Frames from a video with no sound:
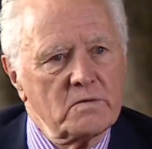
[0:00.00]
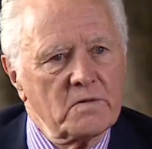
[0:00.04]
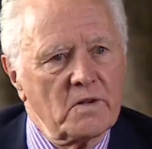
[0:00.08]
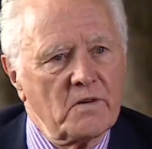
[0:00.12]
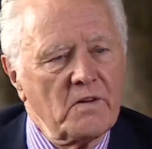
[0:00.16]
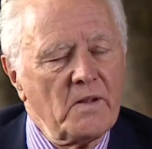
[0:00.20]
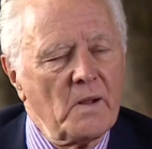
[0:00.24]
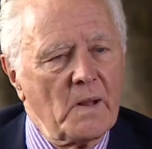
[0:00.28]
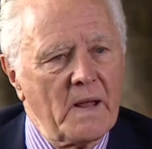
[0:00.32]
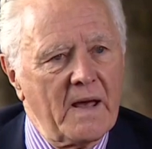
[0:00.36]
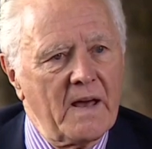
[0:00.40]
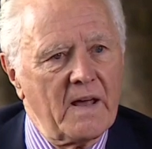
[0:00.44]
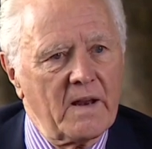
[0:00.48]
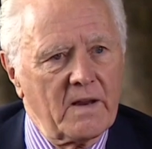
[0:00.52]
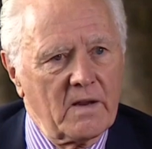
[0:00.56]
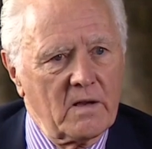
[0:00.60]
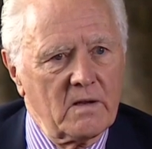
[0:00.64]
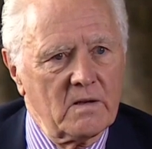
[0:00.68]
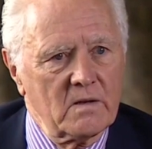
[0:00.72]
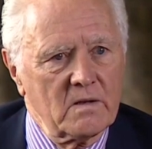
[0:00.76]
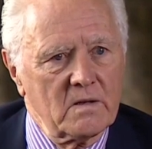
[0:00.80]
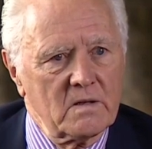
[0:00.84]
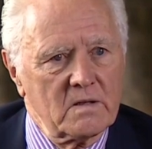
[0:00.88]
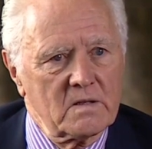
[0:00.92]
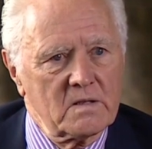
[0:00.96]
was a real
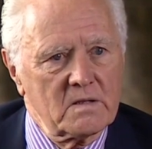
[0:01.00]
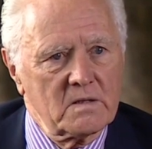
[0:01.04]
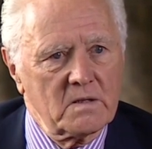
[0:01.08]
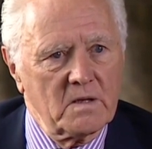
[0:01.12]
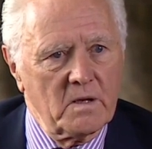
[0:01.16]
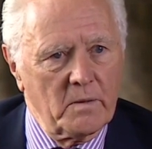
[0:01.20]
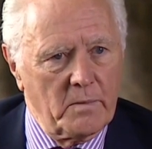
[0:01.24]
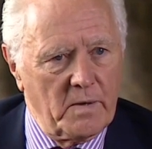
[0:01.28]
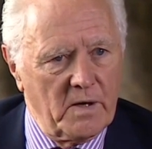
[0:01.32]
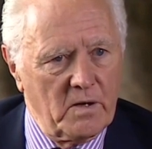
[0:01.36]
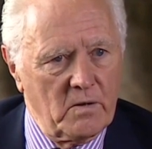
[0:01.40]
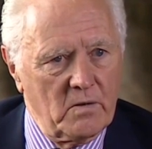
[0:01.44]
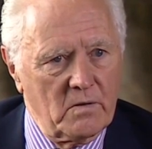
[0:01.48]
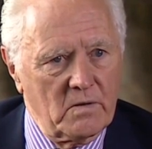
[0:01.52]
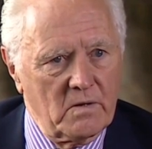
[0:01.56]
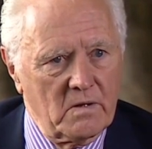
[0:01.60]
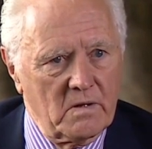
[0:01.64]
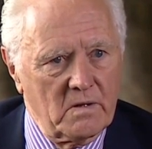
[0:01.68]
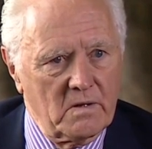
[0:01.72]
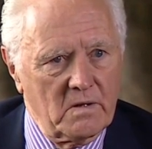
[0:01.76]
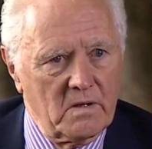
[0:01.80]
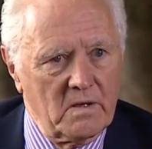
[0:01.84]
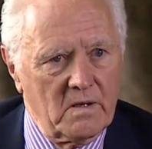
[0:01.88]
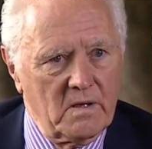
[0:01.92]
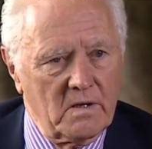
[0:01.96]
arrogance about
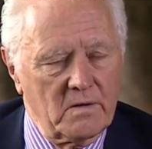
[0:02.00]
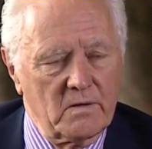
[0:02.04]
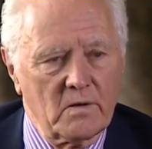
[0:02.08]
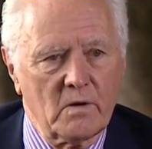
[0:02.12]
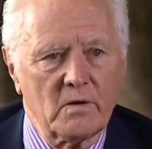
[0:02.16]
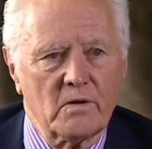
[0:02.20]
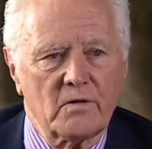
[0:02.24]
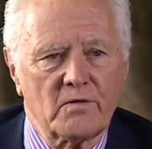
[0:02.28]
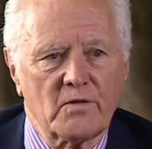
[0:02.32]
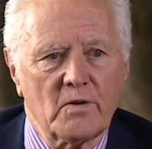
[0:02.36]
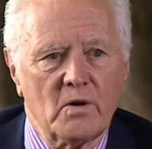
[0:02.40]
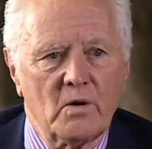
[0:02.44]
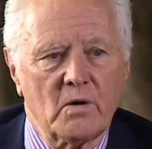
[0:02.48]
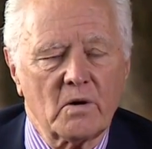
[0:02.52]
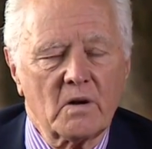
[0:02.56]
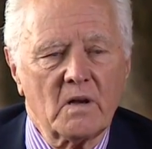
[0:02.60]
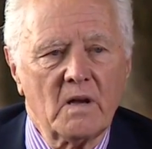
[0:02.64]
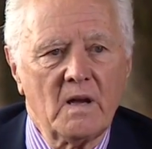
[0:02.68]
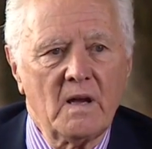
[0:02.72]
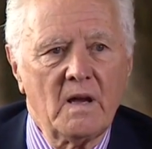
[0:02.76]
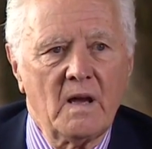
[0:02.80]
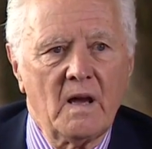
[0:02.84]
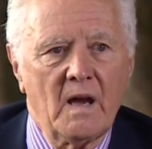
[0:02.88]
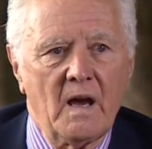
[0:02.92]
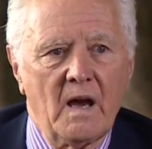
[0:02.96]
uh, Northern Rock,
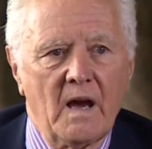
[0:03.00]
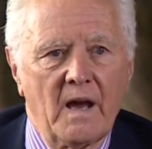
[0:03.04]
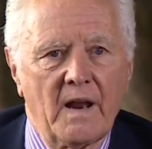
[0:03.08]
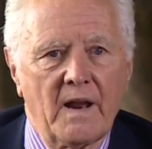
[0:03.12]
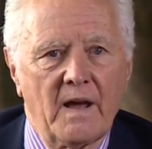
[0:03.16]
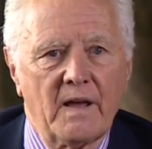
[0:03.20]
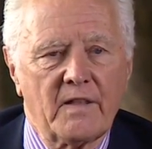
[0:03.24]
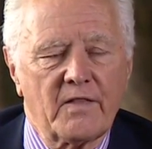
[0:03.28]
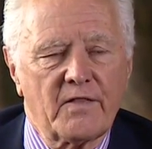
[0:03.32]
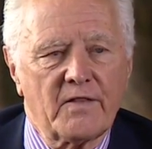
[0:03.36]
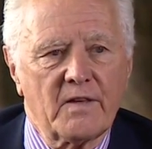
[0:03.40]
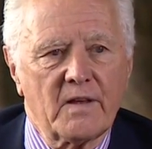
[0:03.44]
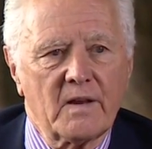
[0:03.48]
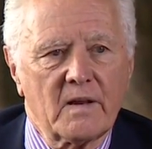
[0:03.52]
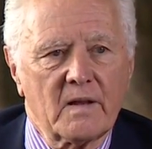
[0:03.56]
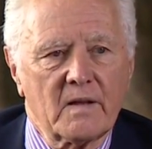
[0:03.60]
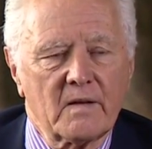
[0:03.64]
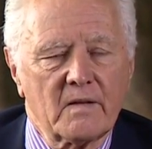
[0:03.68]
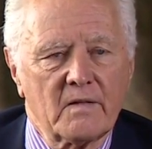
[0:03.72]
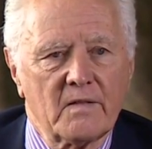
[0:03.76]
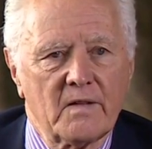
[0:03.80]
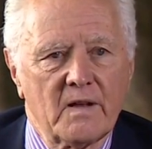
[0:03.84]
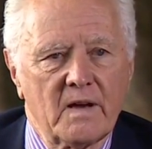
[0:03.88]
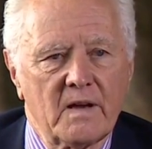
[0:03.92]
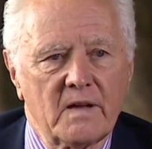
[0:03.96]
and I think
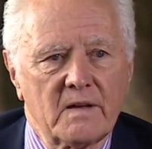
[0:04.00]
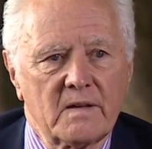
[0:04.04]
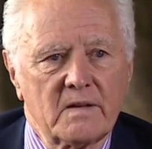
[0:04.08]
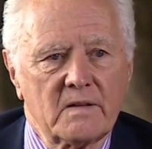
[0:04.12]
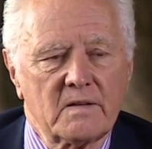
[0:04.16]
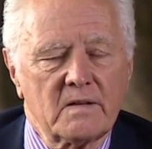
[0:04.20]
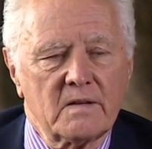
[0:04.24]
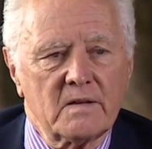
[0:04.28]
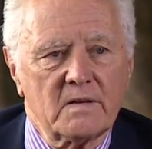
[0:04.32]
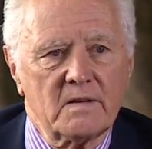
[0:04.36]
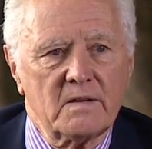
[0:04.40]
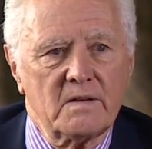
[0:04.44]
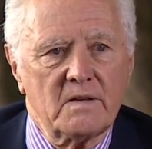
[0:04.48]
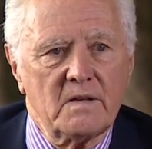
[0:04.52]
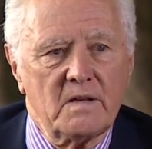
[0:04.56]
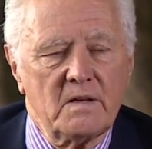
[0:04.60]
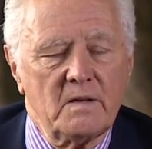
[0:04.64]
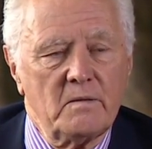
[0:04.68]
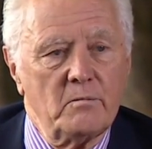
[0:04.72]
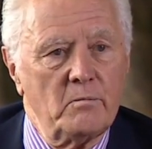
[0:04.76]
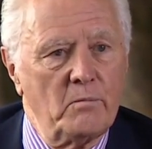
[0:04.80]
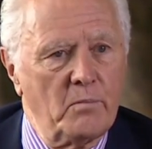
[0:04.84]
that the